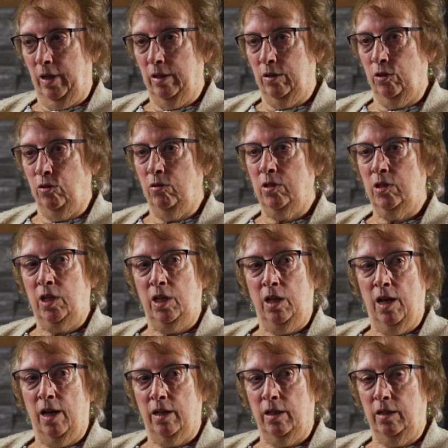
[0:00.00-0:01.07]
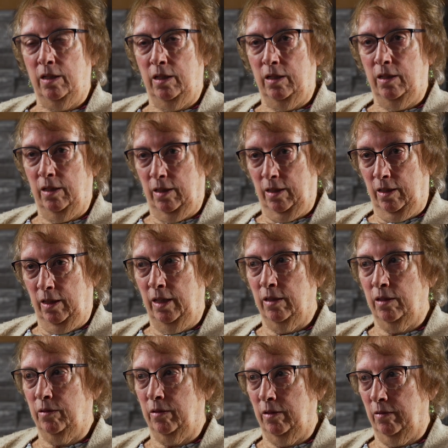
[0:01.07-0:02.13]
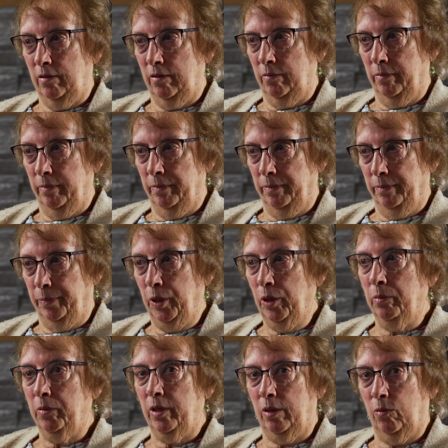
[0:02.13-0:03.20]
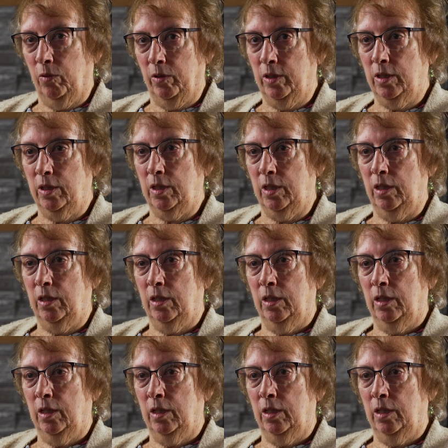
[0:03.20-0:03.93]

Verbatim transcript: As soon as he got his permanent ones,